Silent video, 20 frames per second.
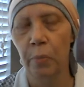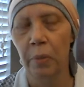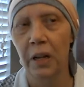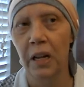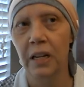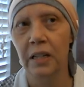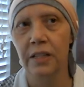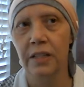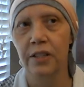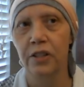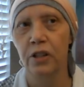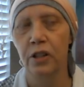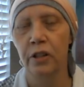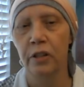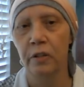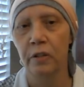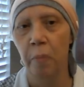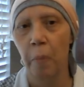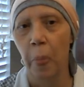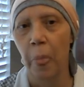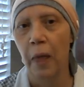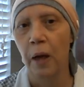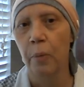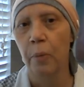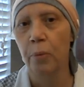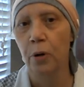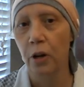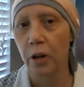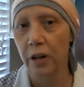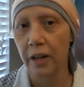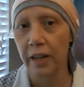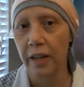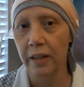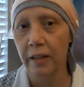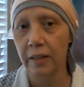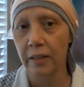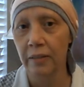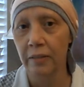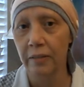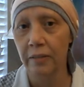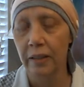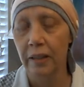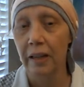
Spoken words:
plus to put it in,